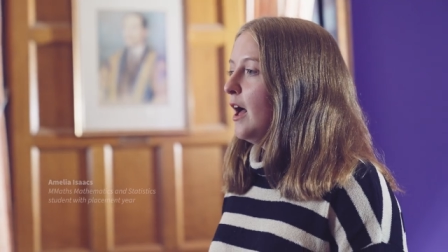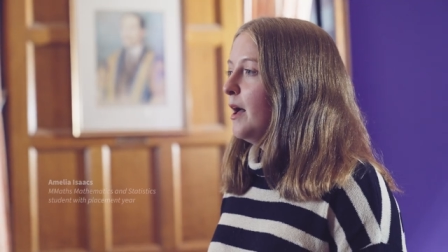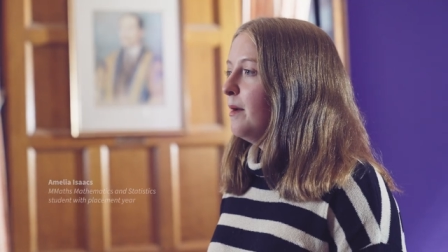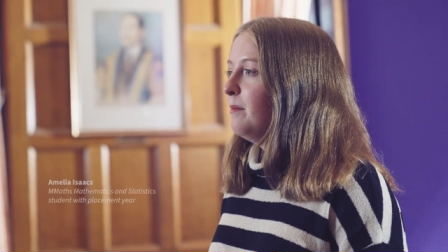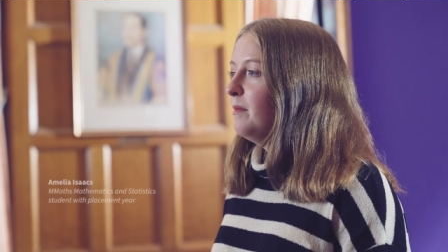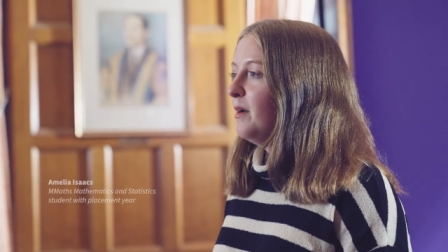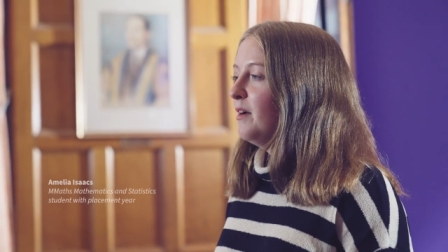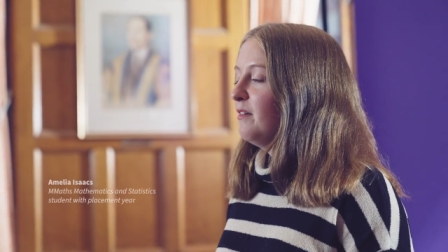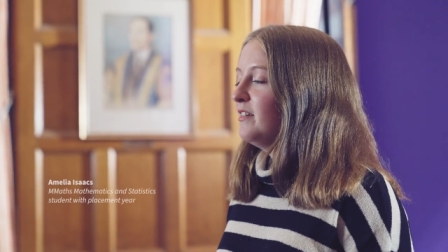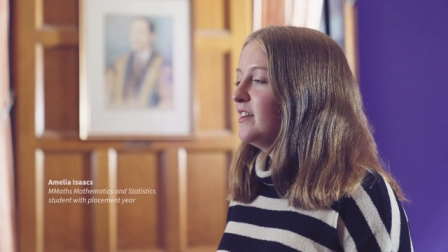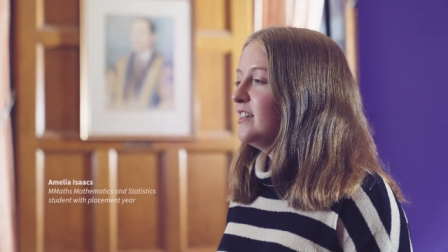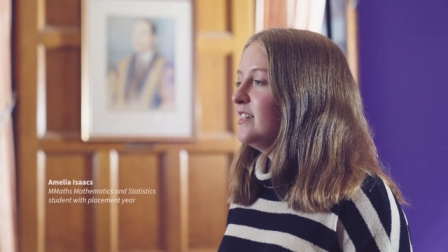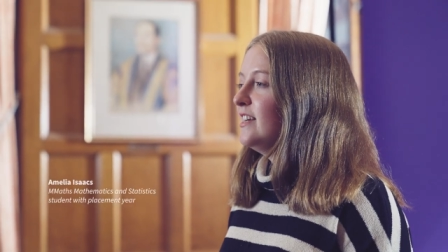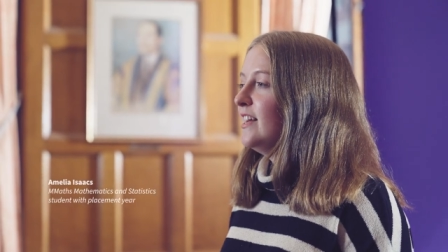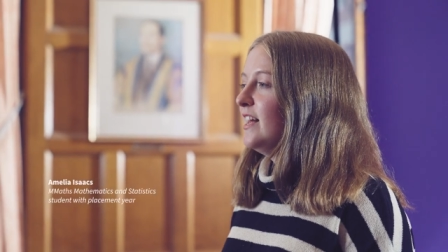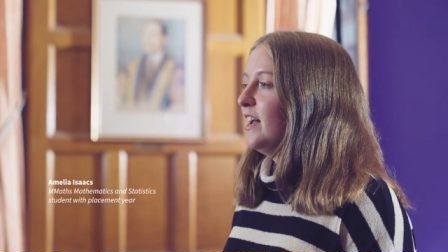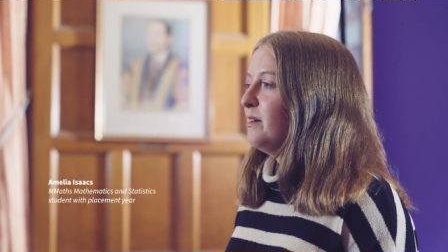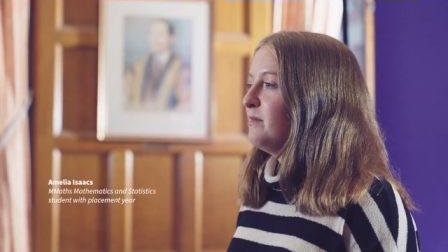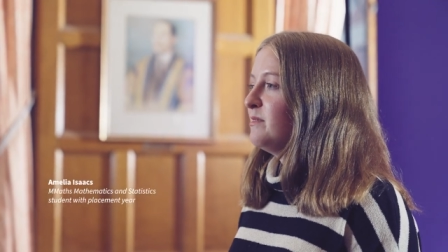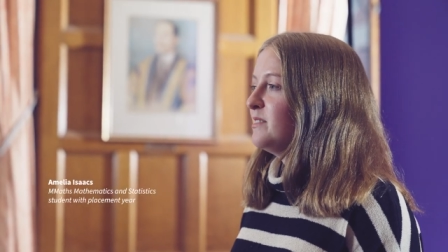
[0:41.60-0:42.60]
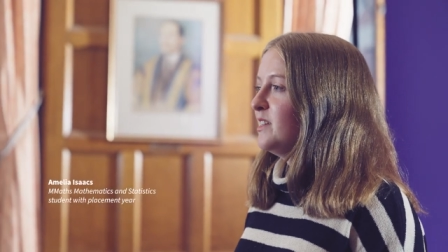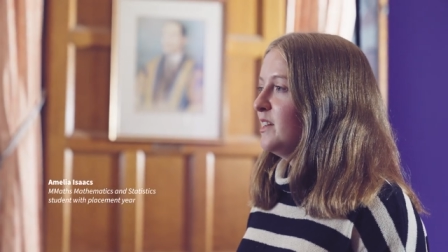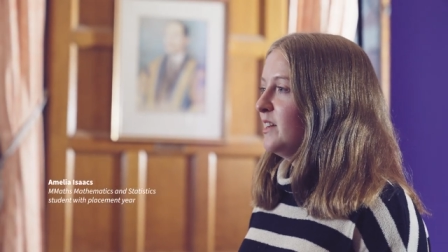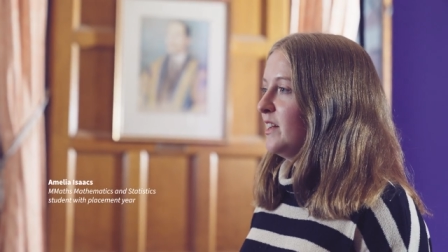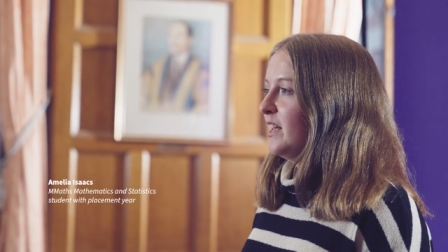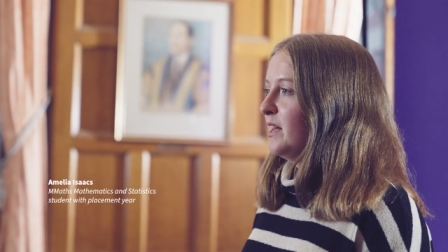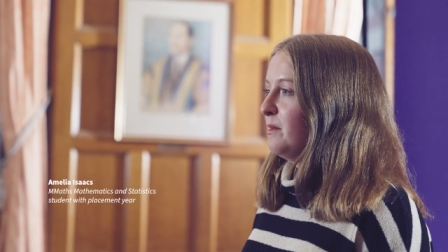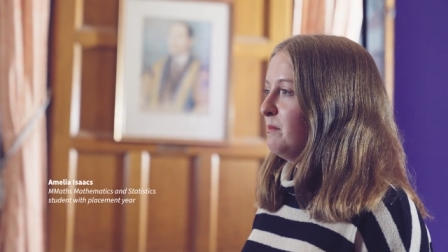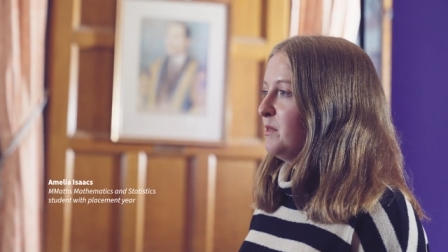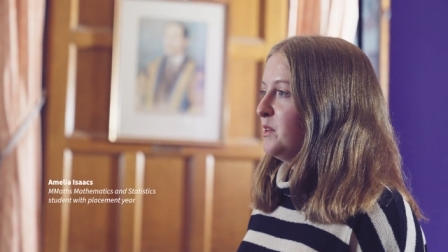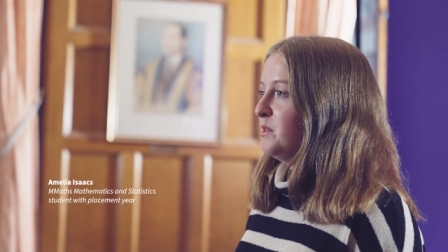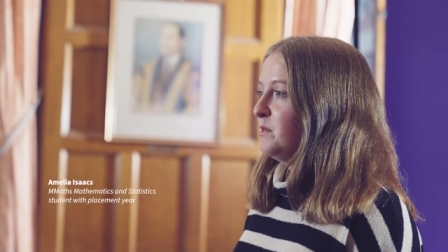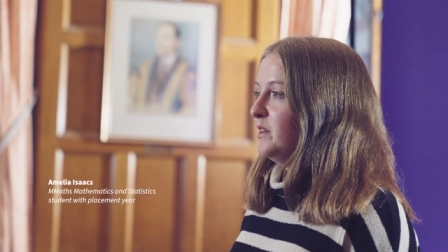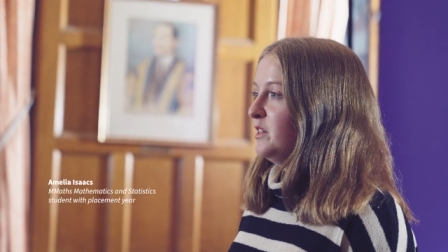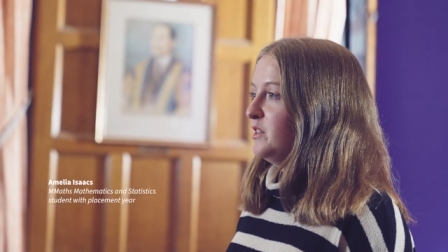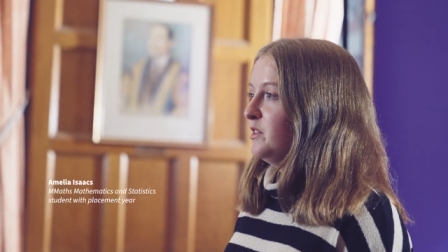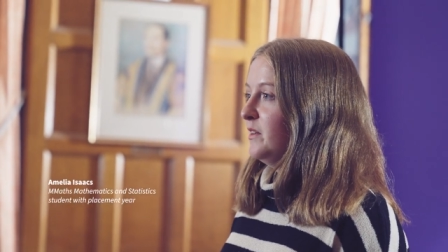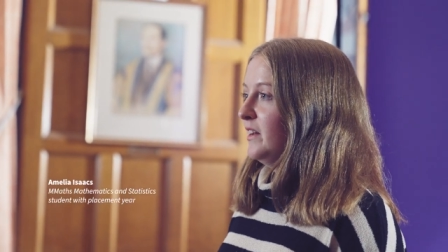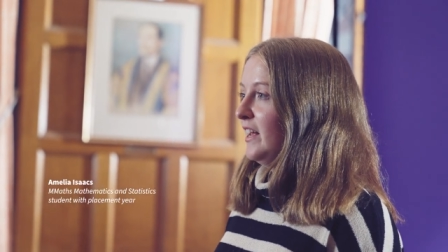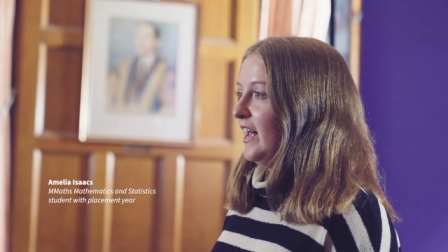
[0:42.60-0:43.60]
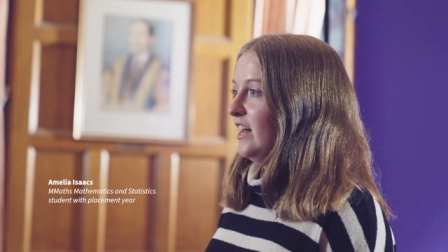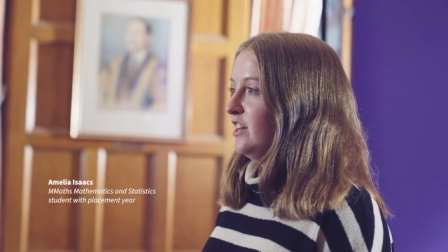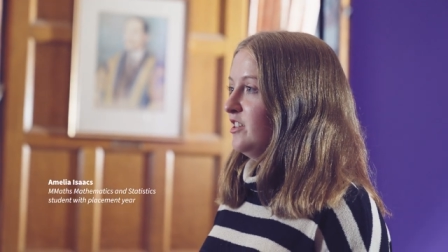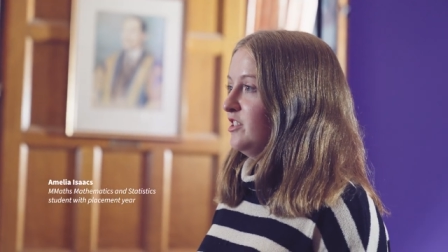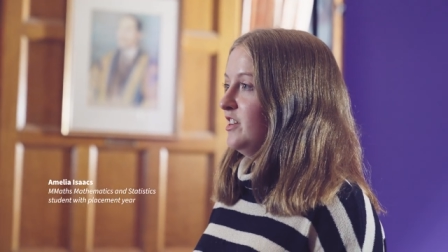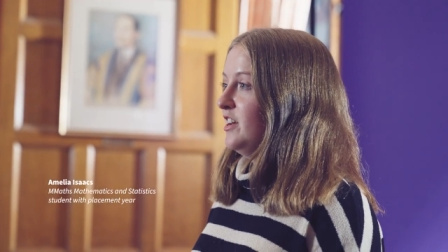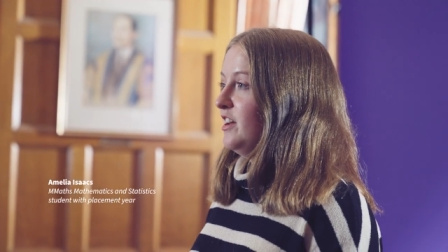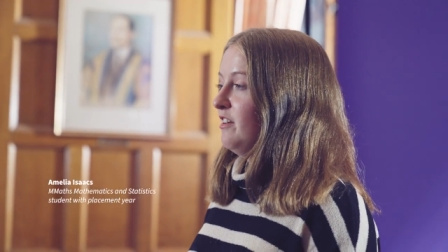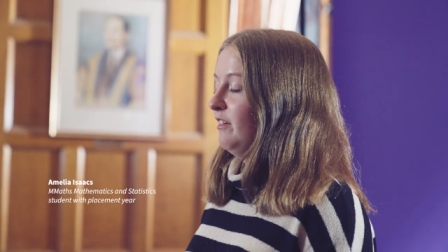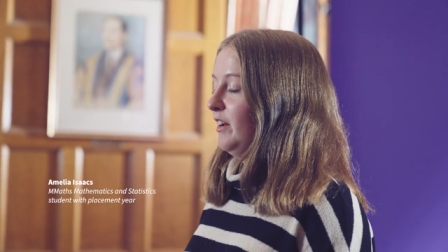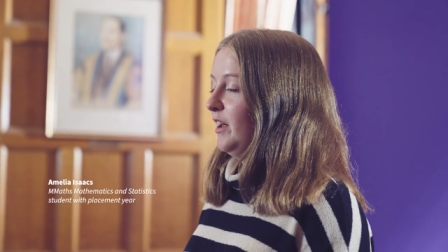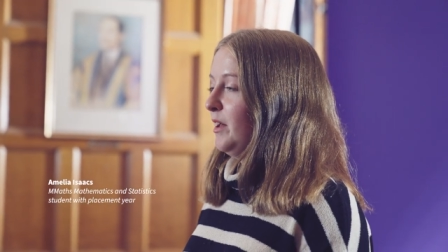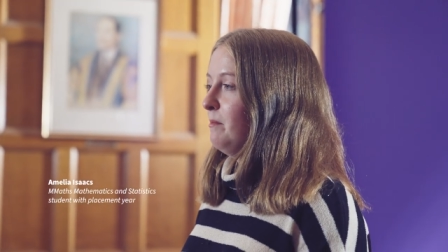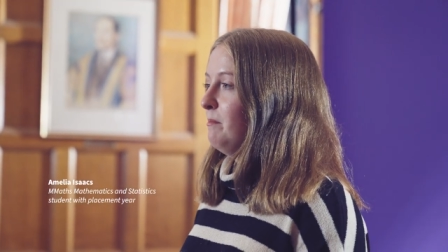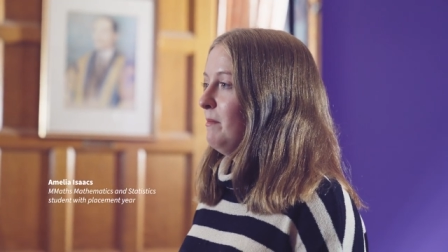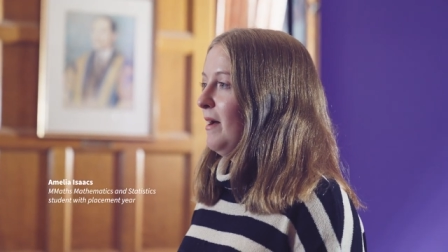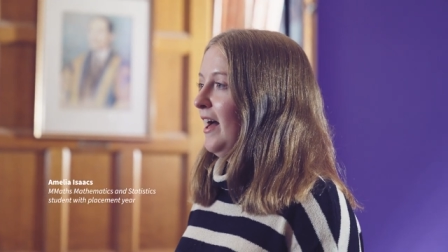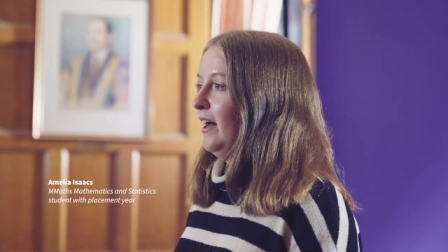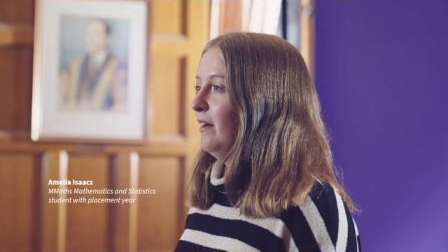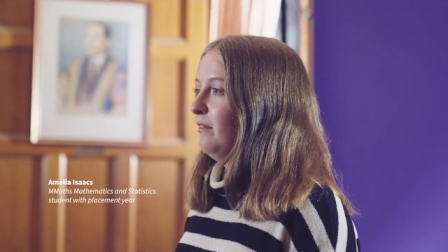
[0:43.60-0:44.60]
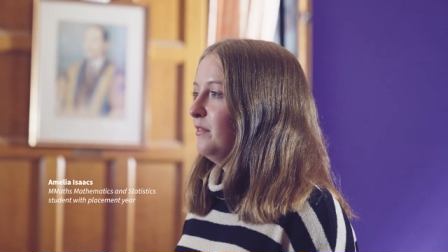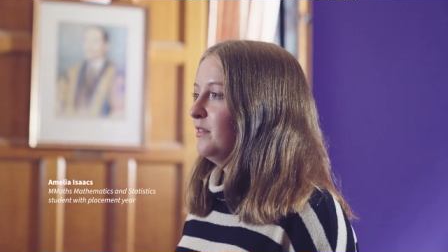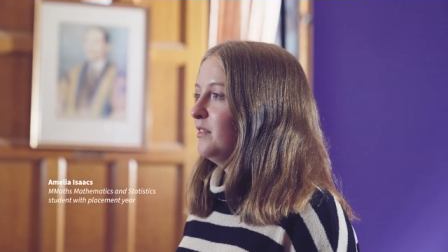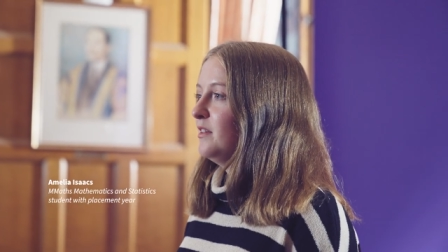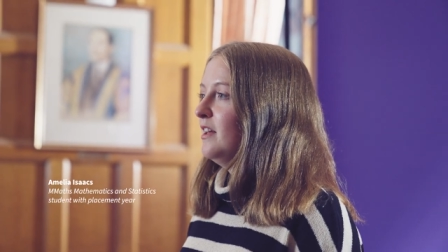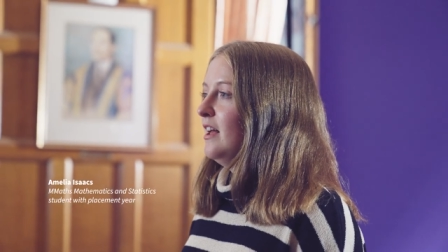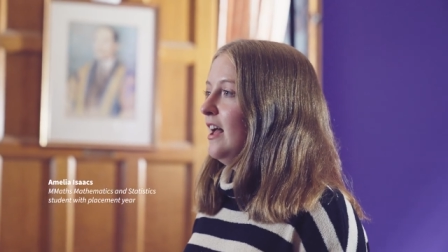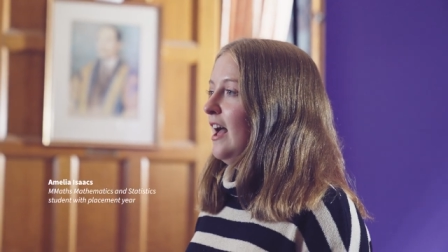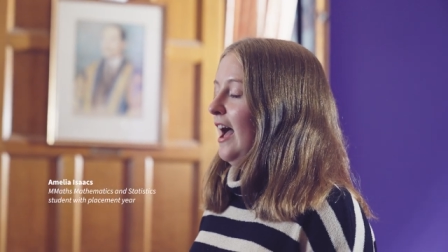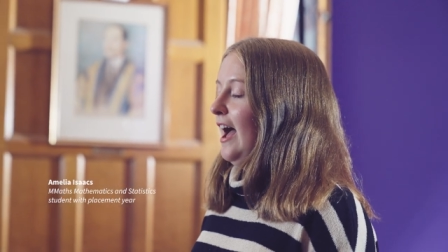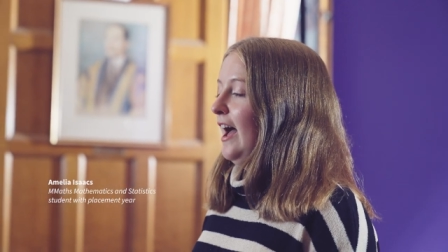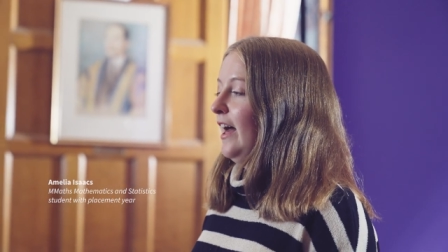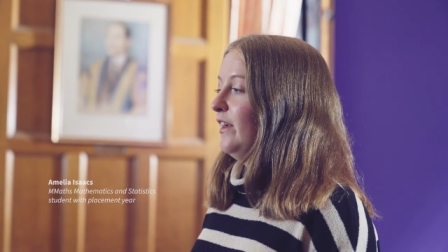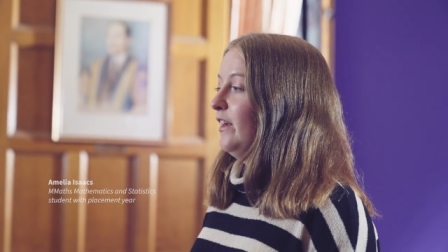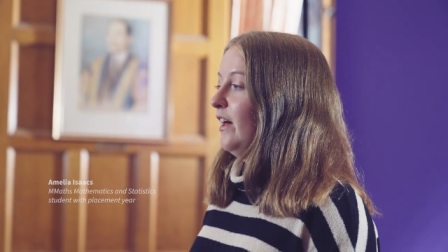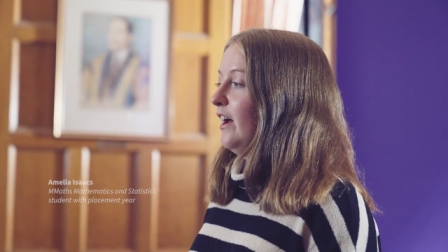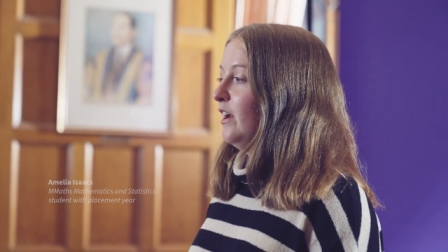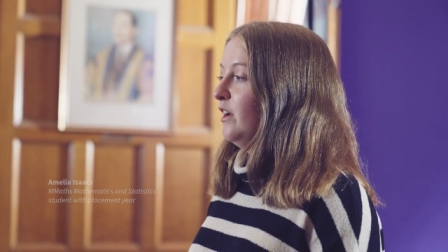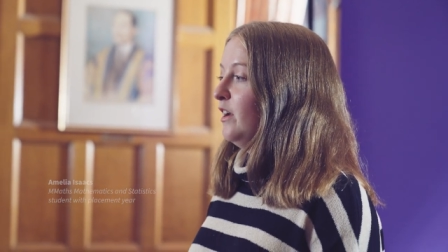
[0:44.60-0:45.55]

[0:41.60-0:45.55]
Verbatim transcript: Um, originally I was looking between doing engineering and maths, and